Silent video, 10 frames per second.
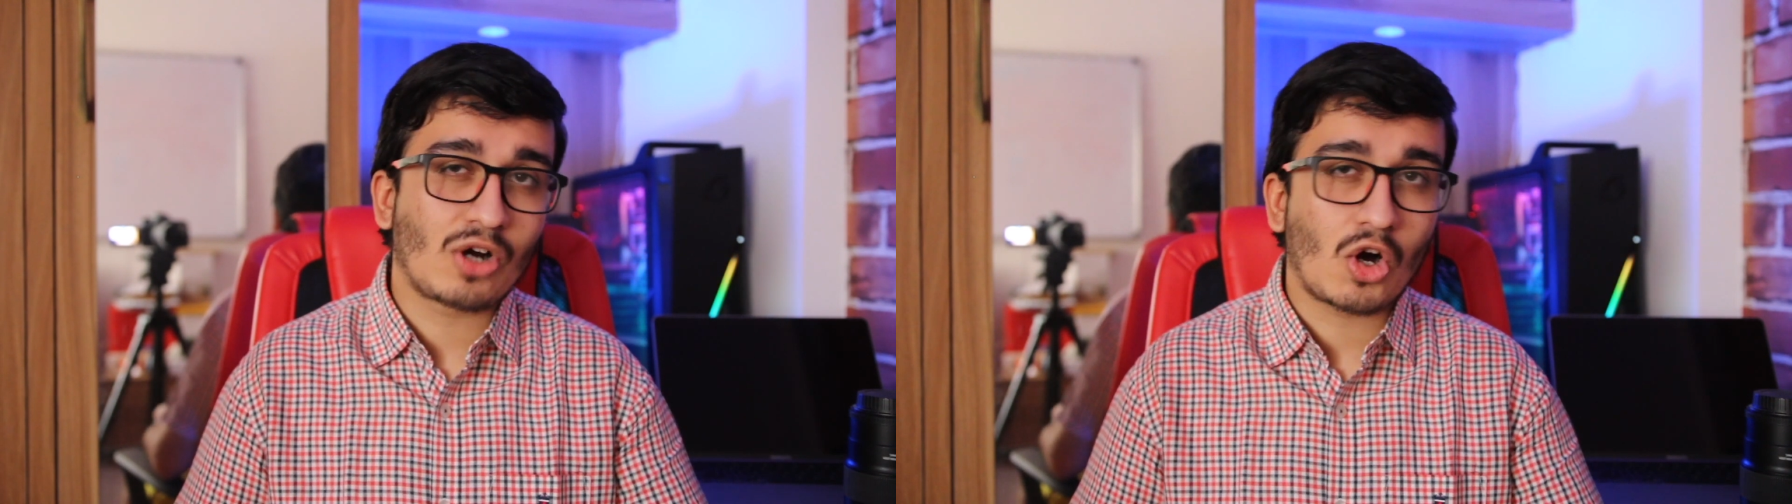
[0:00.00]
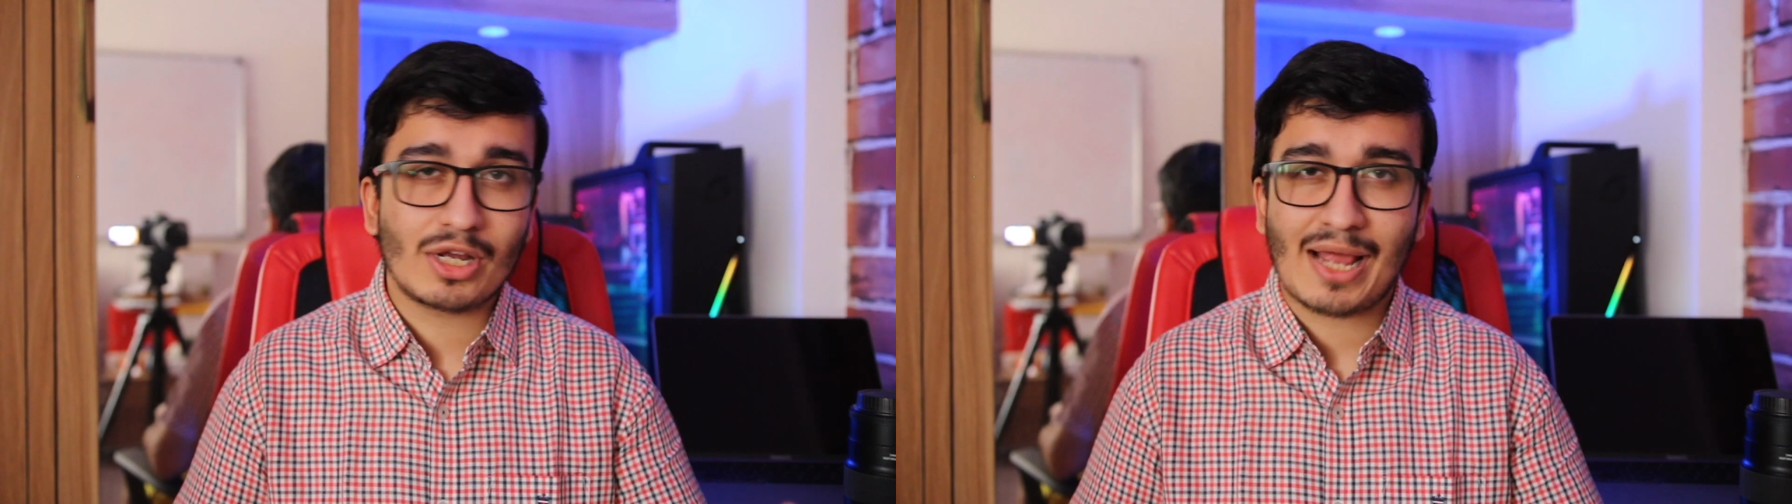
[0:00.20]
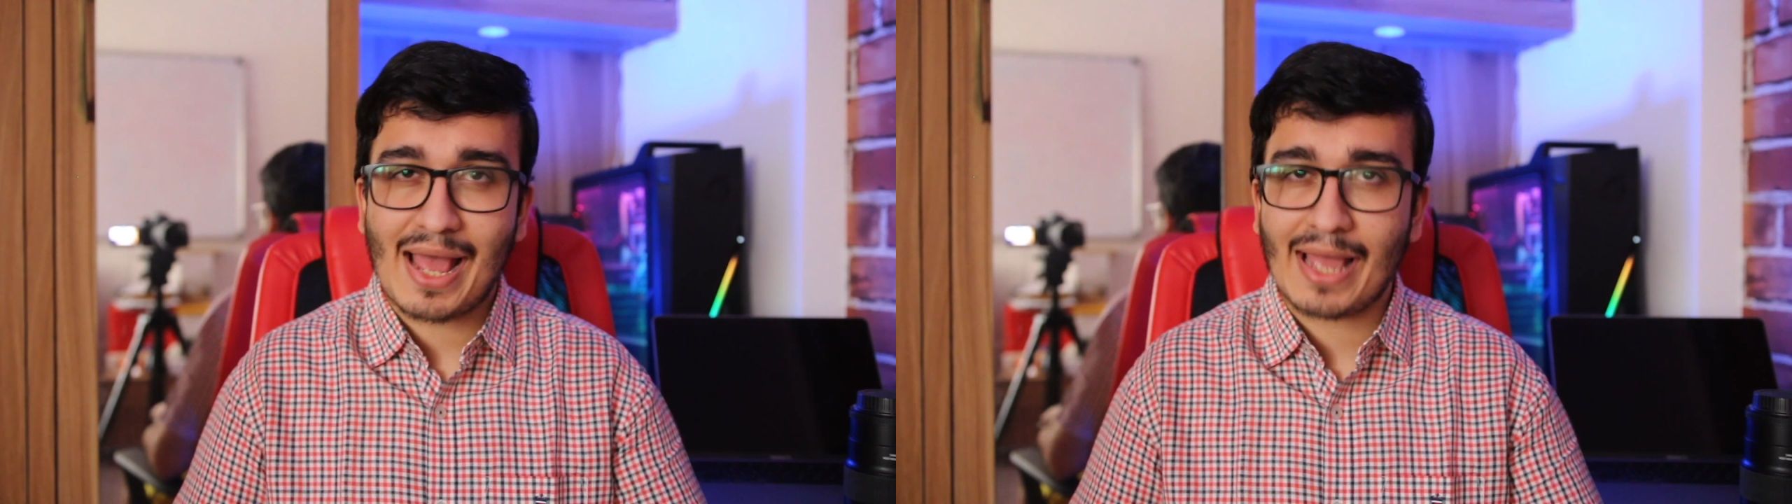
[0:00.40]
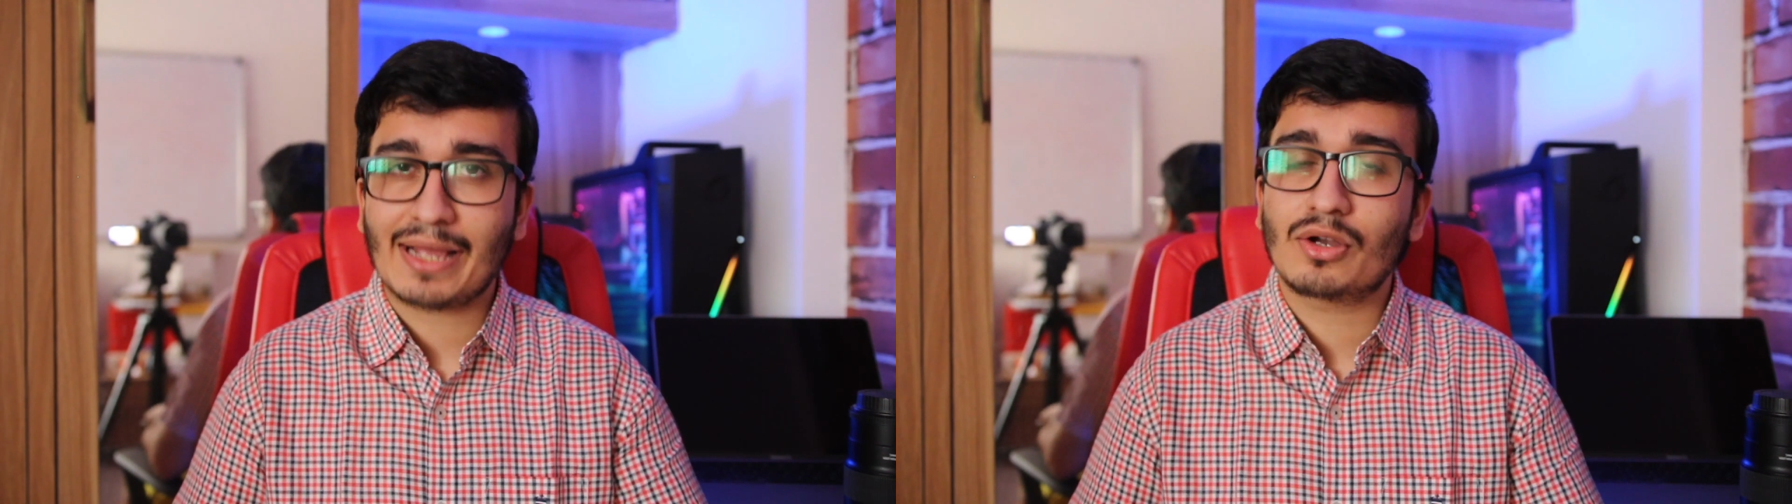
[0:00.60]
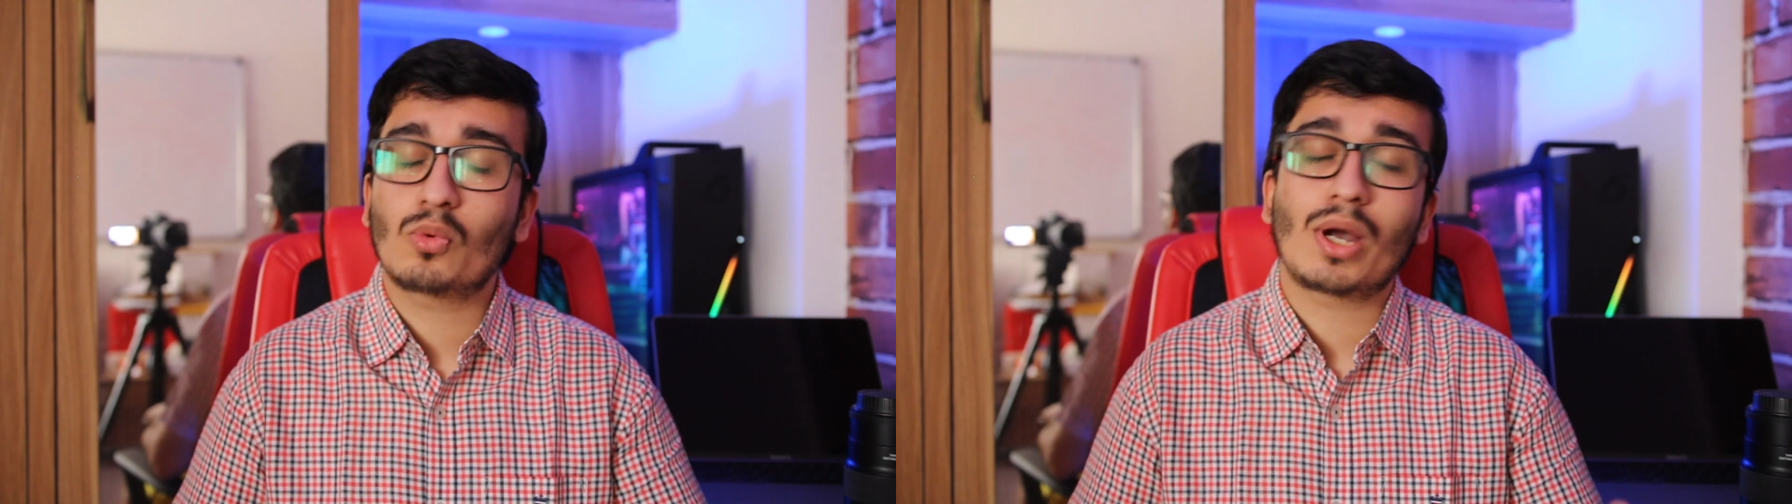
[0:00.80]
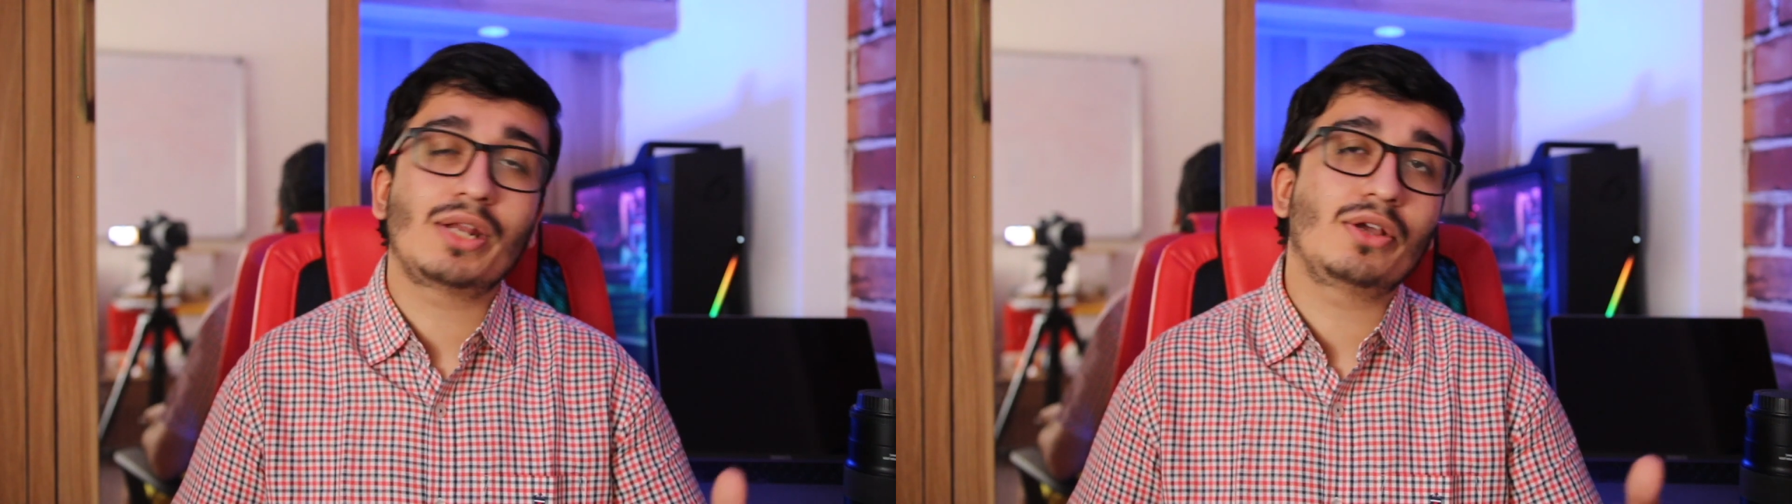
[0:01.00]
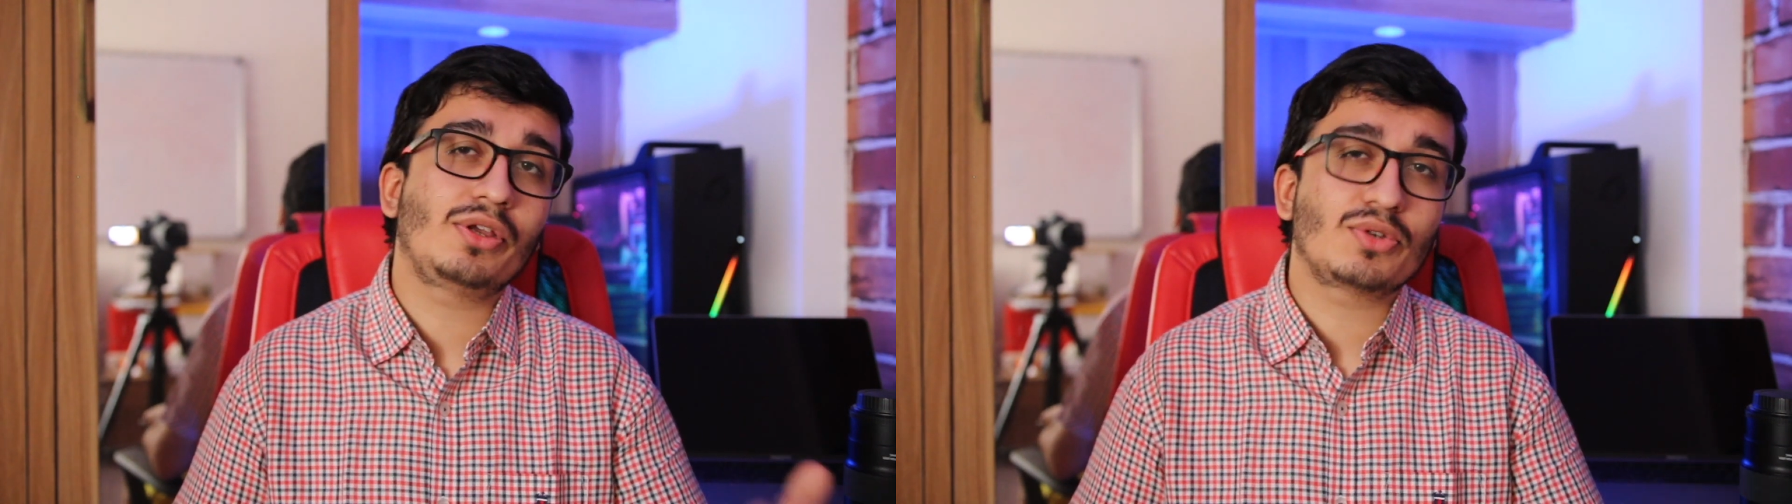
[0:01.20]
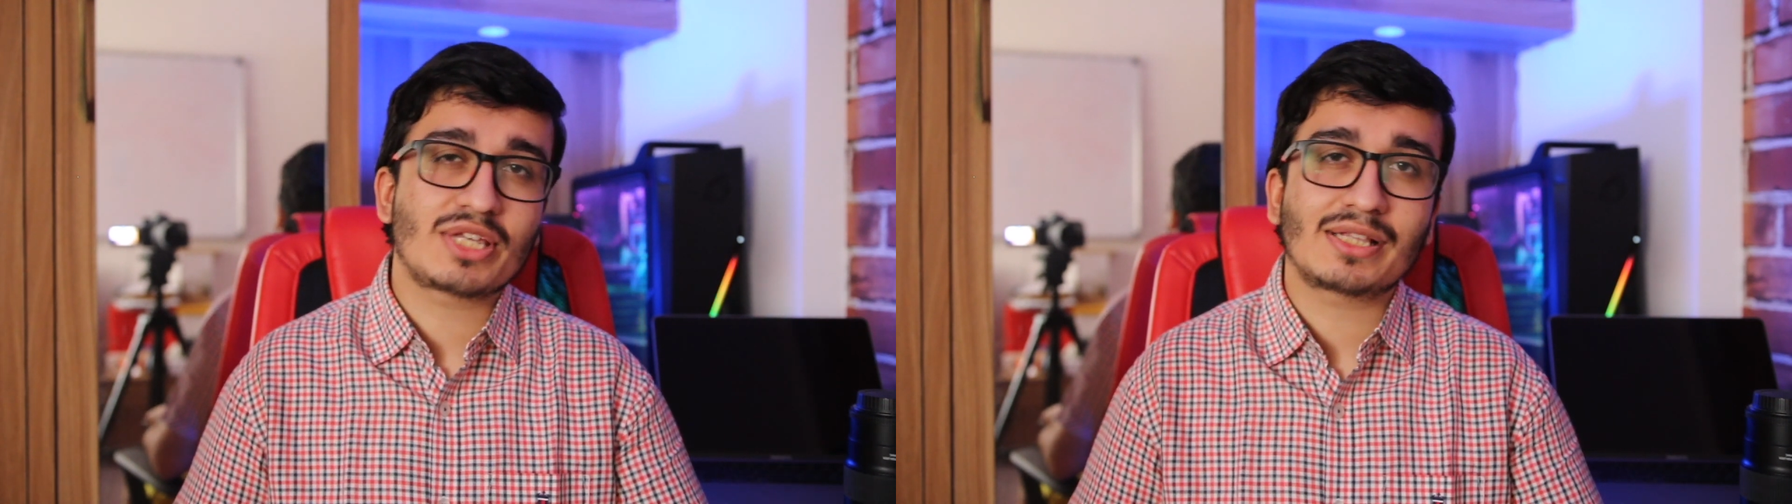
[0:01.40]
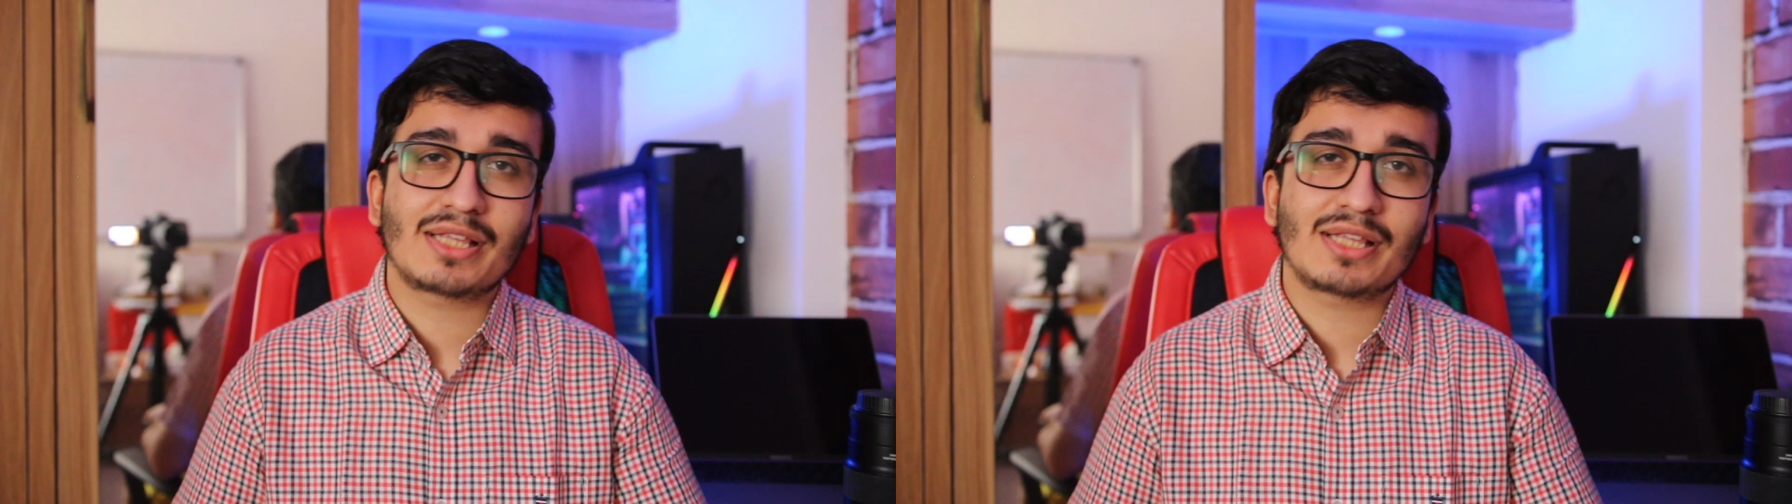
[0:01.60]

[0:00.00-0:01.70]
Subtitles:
or hang while you're using